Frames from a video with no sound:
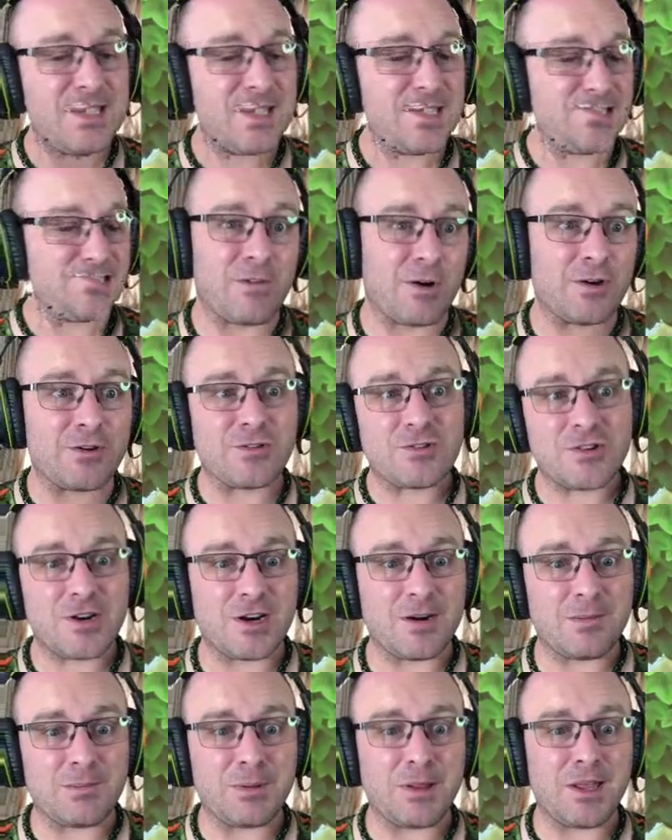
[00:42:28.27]

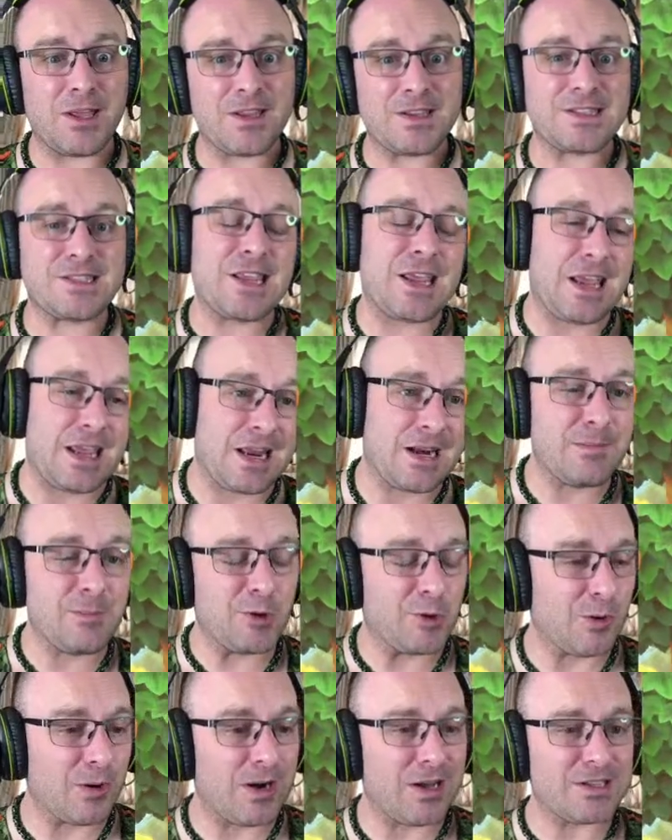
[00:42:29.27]
Farrstrider plays Animal
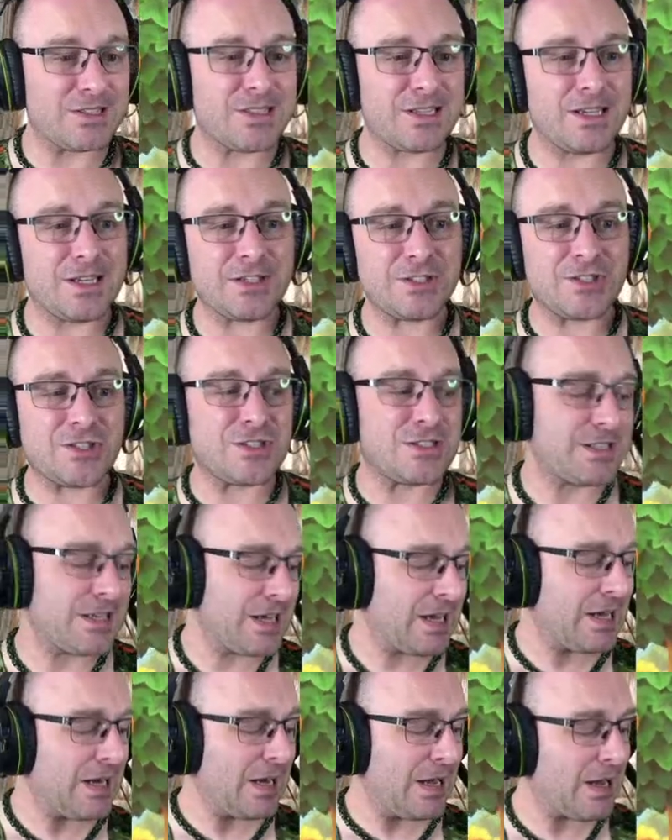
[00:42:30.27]
Crossing, just
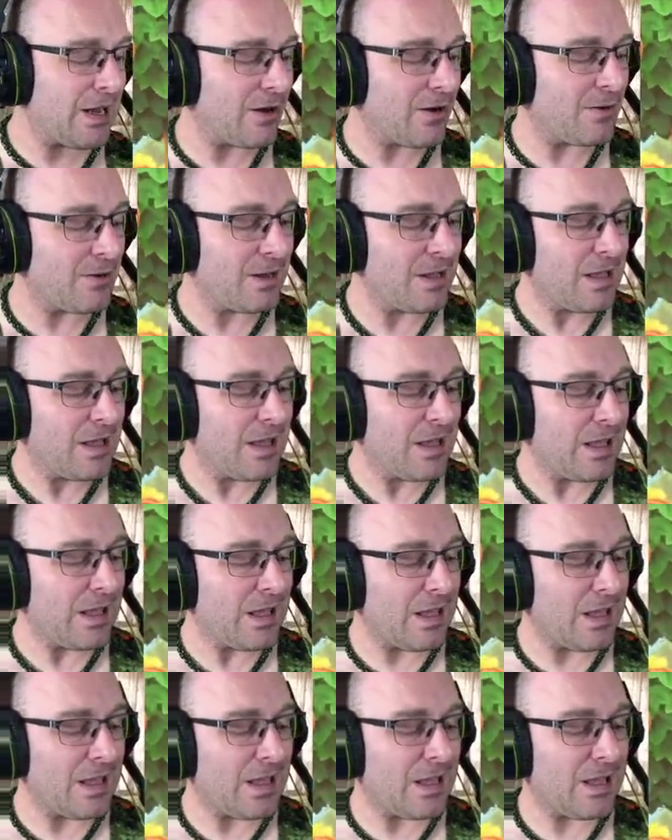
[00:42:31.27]
hanging out,
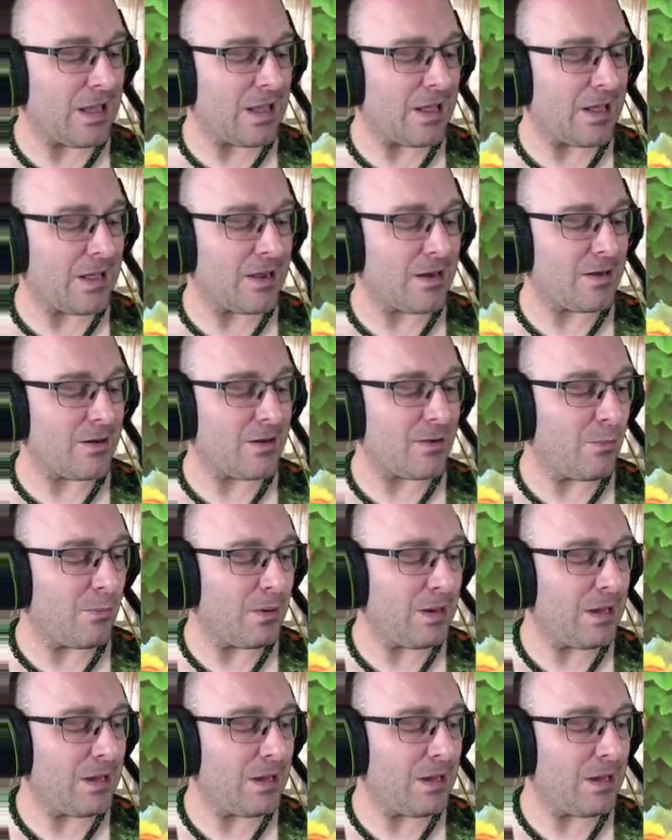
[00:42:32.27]
and we